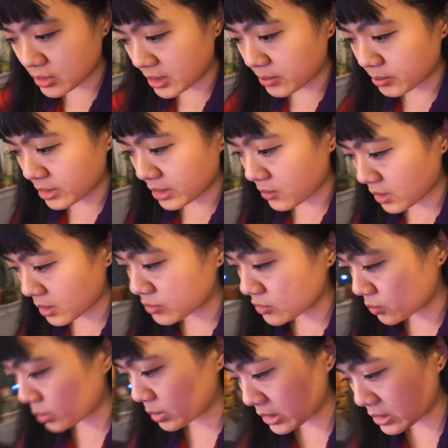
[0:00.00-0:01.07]
I'm now up
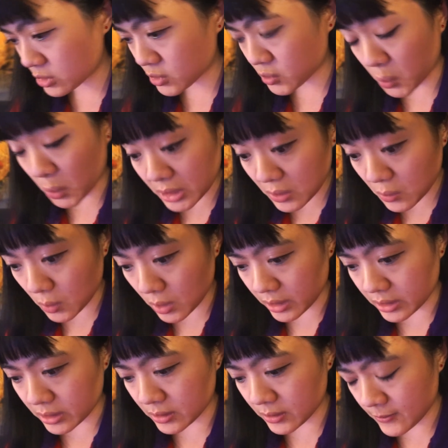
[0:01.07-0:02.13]
to page
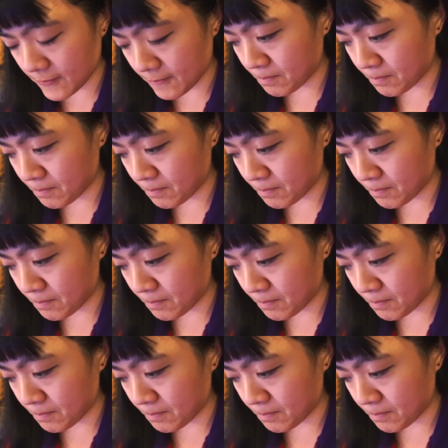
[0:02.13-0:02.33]
21.